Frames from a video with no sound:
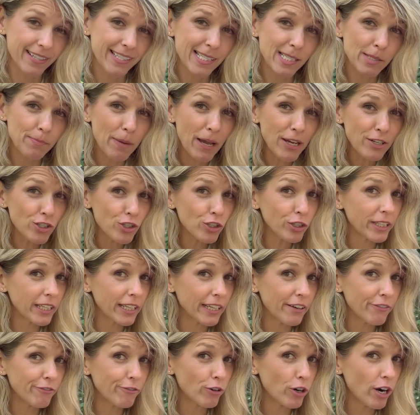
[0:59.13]

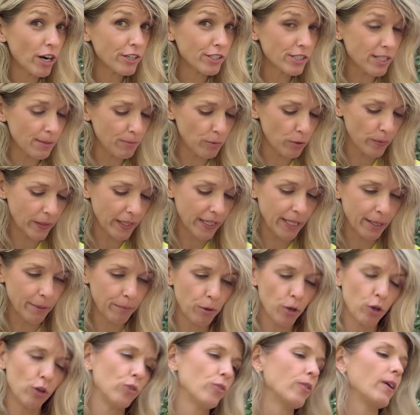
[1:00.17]
especially for our summer reading
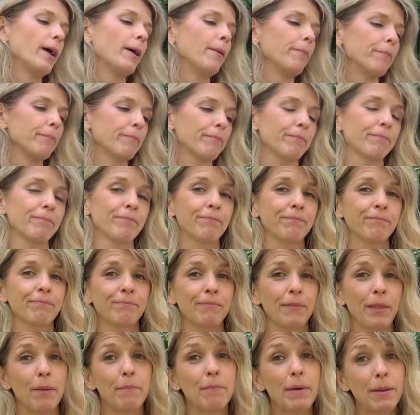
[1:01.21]
program
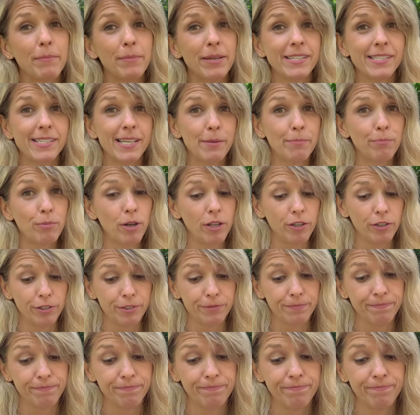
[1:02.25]
by my stepbrother.